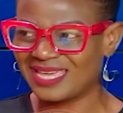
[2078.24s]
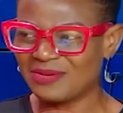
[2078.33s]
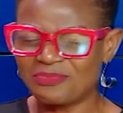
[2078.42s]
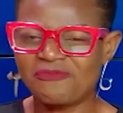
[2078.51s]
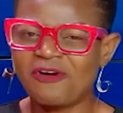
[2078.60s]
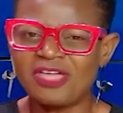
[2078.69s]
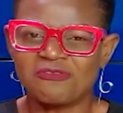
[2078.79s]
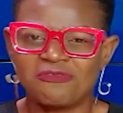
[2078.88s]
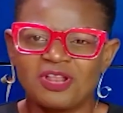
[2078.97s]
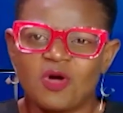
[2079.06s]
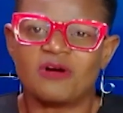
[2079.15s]
Before you
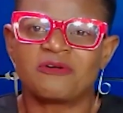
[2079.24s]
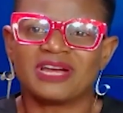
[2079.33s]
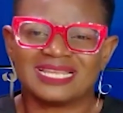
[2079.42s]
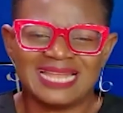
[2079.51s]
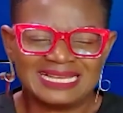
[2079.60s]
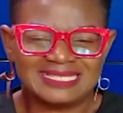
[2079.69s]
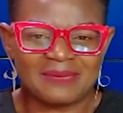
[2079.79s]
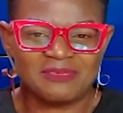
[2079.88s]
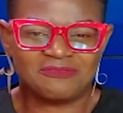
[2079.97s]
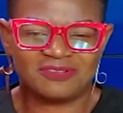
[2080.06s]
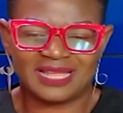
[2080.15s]
feel hungry the next
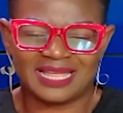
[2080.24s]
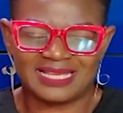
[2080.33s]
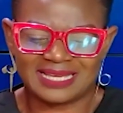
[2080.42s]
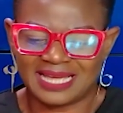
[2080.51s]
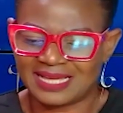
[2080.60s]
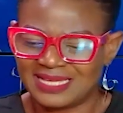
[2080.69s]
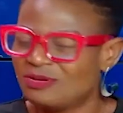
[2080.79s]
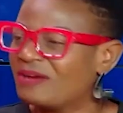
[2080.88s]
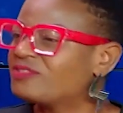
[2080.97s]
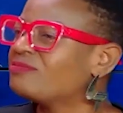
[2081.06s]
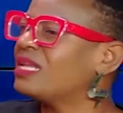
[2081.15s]
time, you feel like you
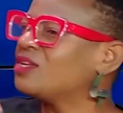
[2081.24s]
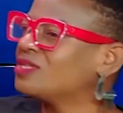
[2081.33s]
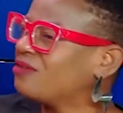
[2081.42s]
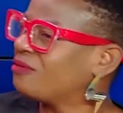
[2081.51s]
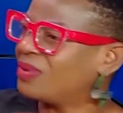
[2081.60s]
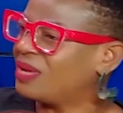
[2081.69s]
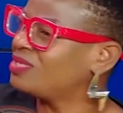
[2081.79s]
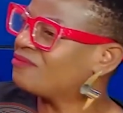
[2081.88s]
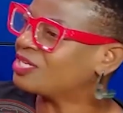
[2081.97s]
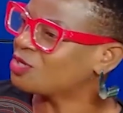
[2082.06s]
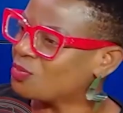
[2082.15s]
have to remind yourself, babe, you
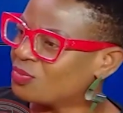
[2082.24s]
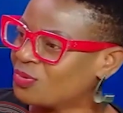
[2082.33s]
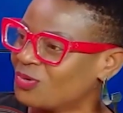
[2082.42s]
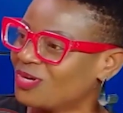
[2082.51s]
never chop.